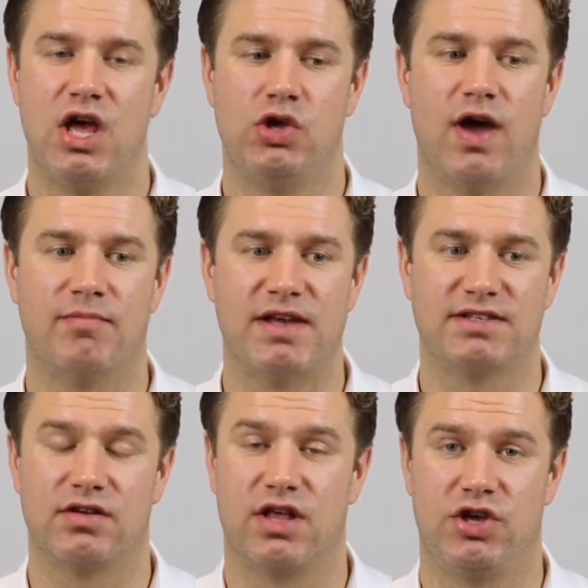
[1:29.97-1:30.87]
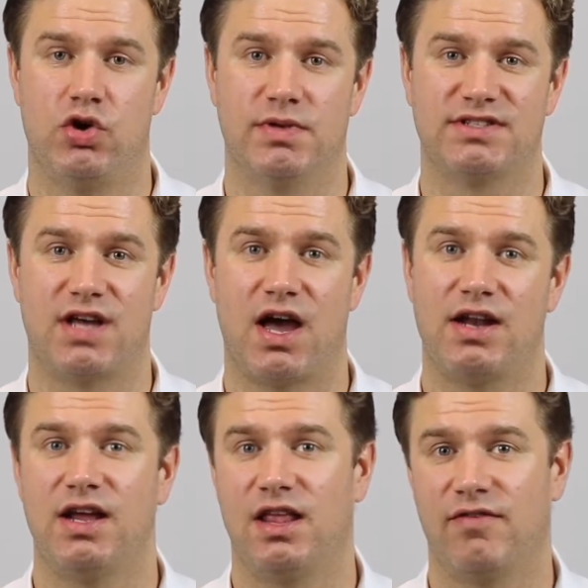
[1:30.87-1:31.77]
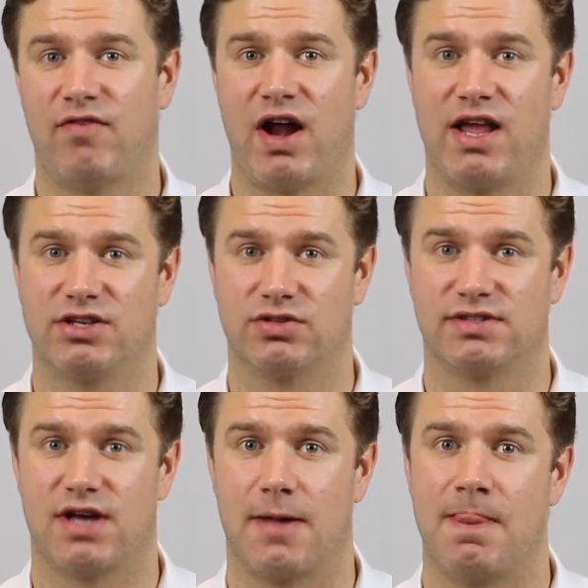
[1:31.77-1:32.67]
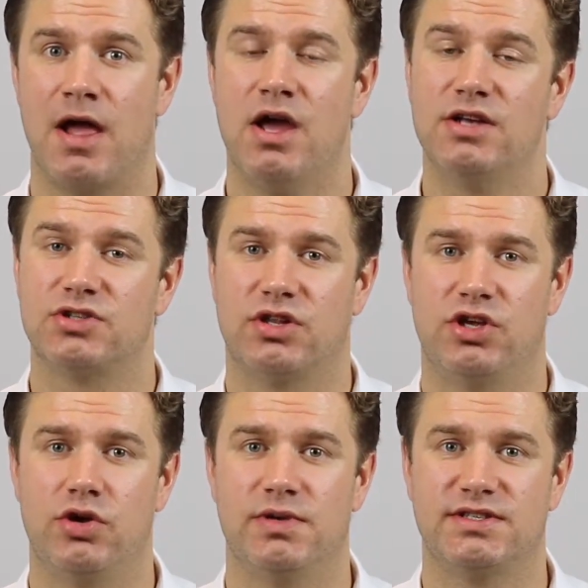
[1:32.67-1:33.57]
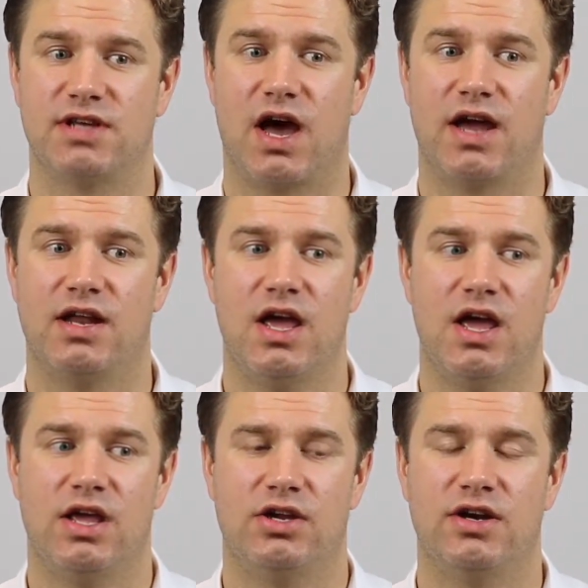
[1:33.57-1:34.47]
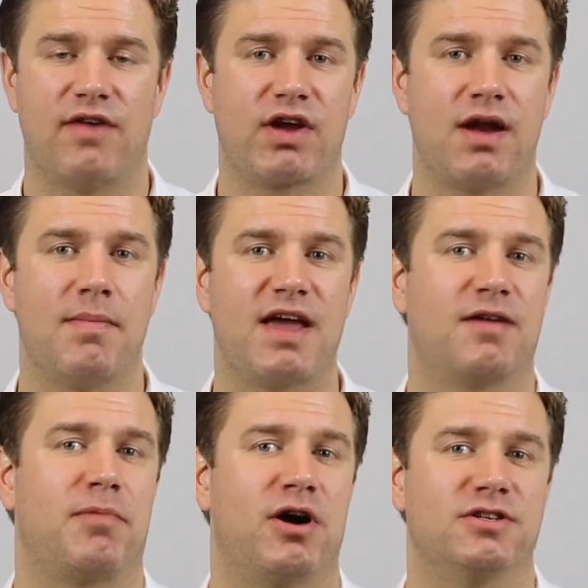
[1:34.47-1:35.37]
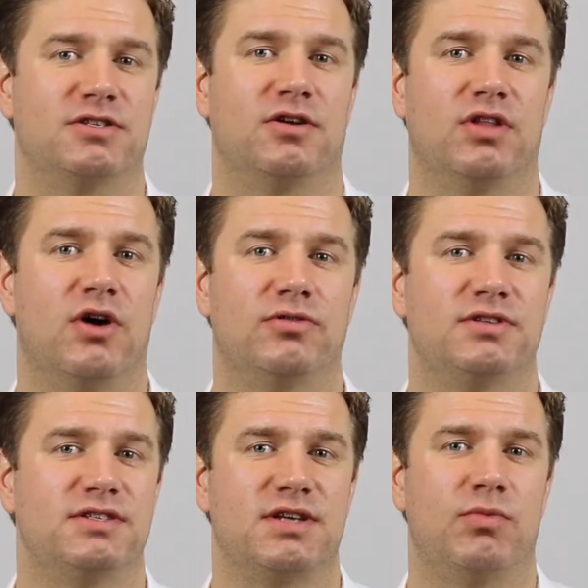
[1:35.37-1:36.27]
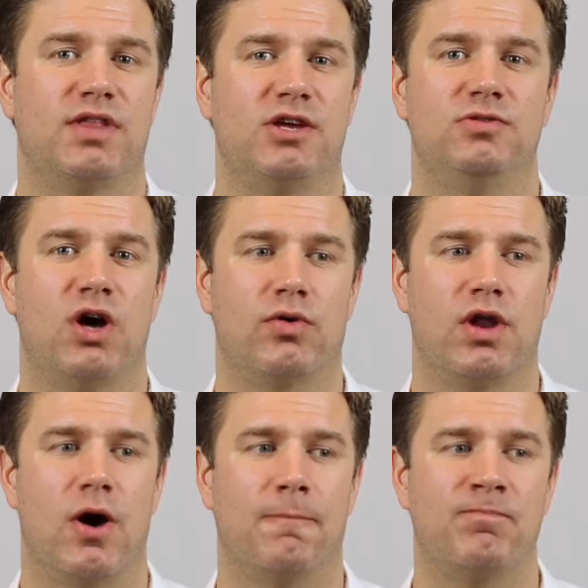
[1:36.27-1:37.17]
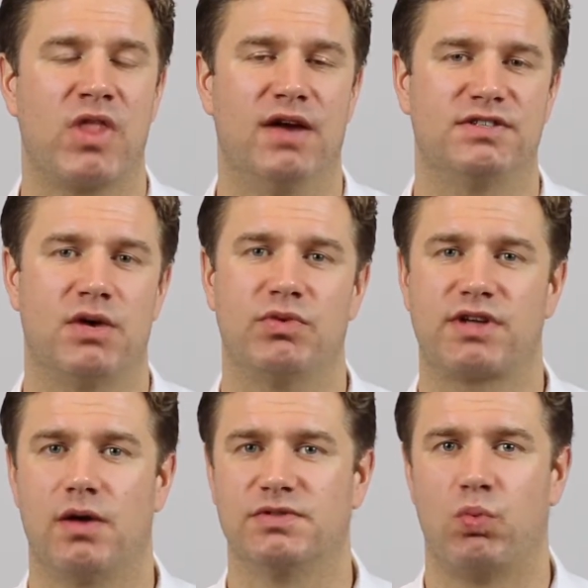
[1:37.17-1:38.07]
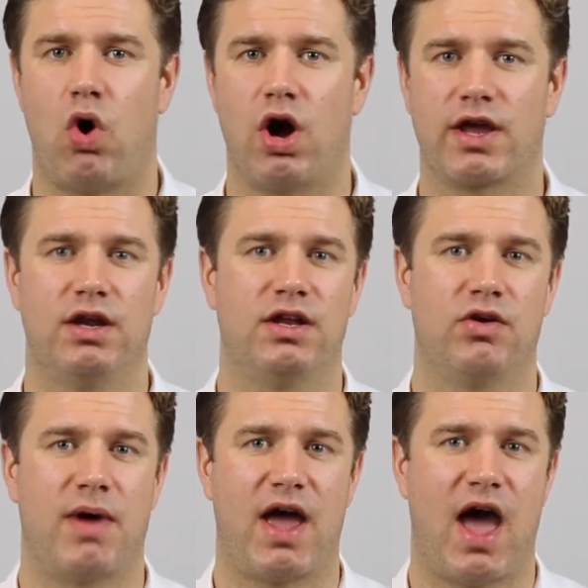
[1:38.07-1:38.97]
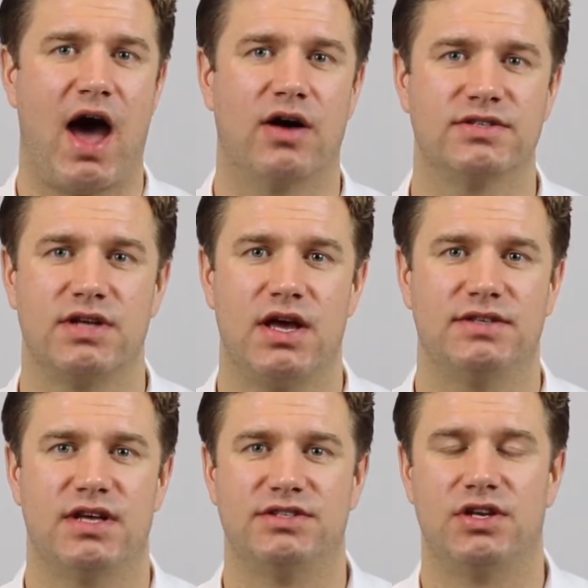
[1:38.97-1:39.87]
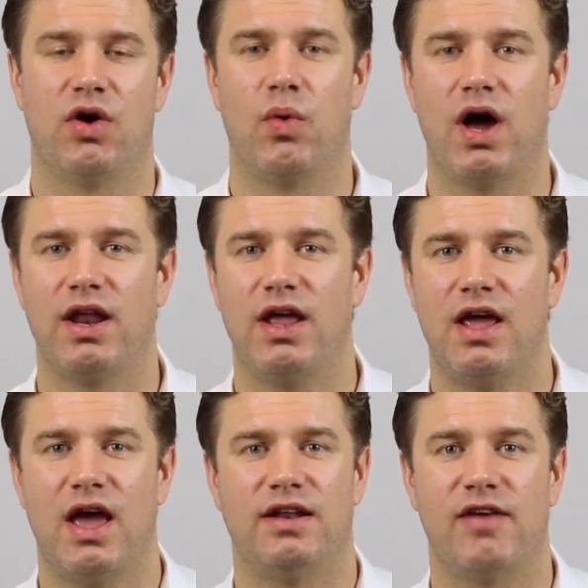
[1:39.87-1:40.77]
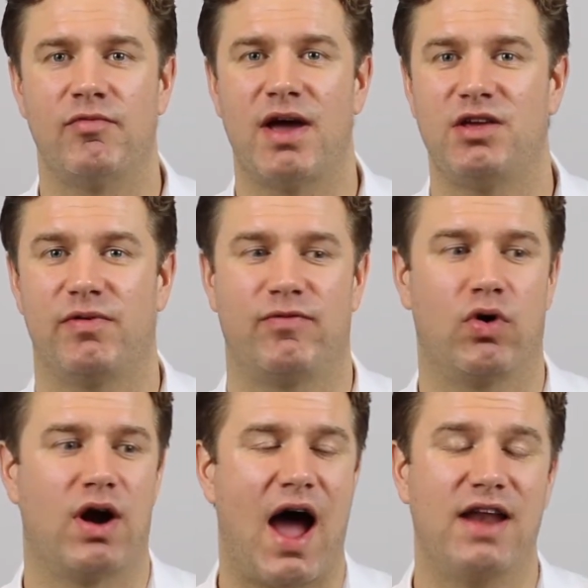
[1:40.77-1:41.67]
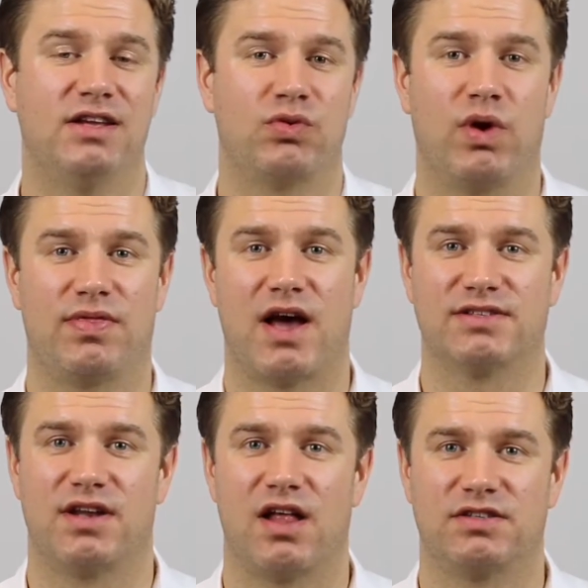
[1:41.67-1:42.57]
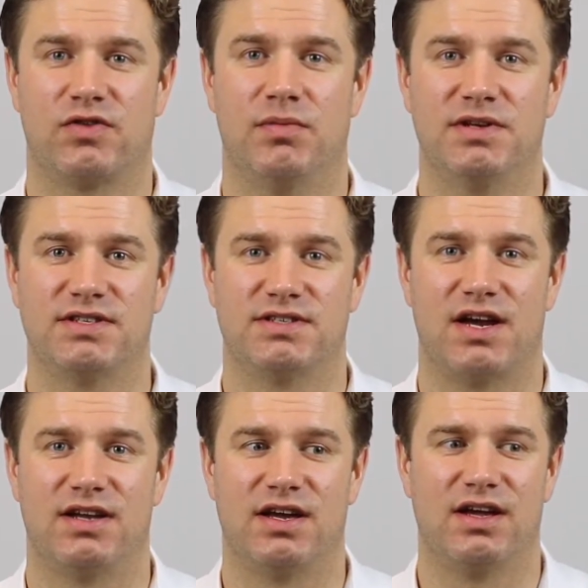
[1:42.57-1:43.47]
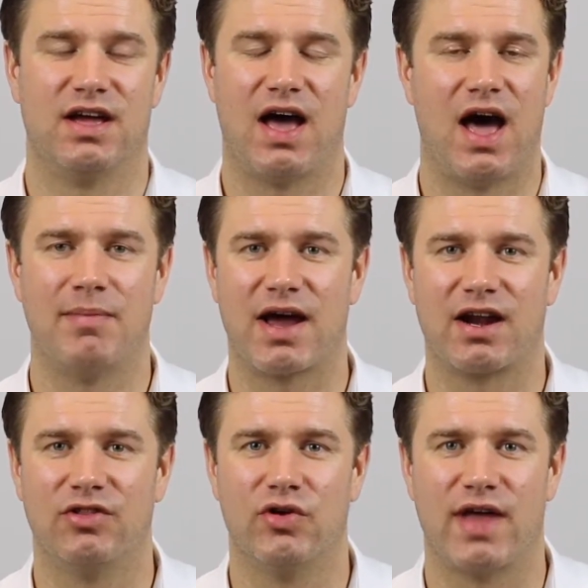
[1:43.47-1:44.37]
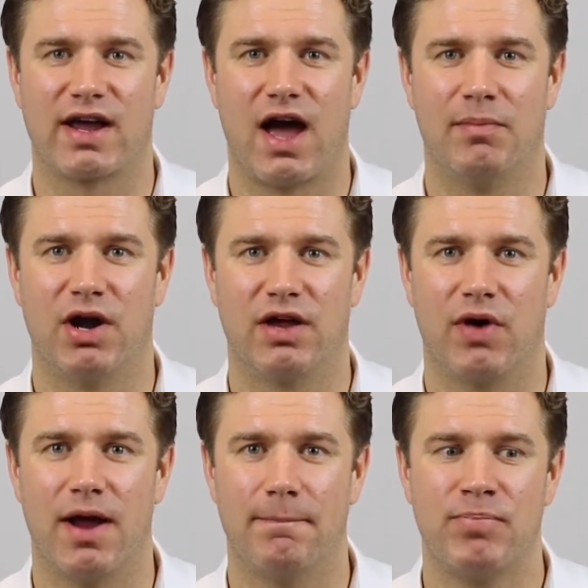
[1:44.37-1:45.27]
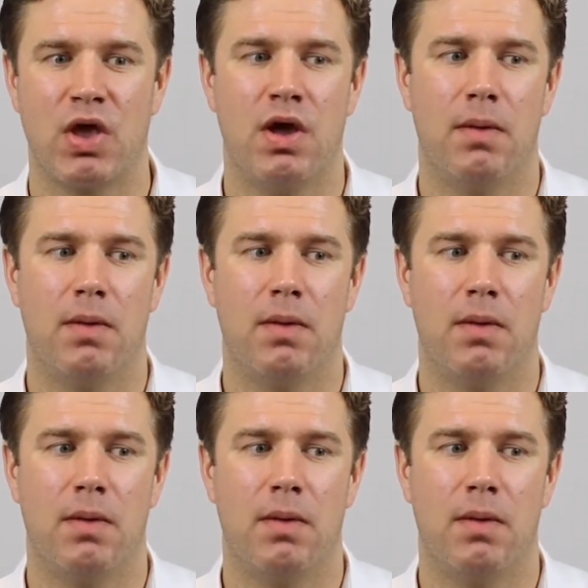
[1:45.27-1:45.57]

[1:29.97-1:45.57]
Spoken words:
You have basically the human side and the financial side. So on the human side, you're never going to make a personal loan to someone that you don't know. If someone comes walking into my house, says, you know what, never met you before, I need $20,000 for a business idea, I'm not going to loan that guy money, right?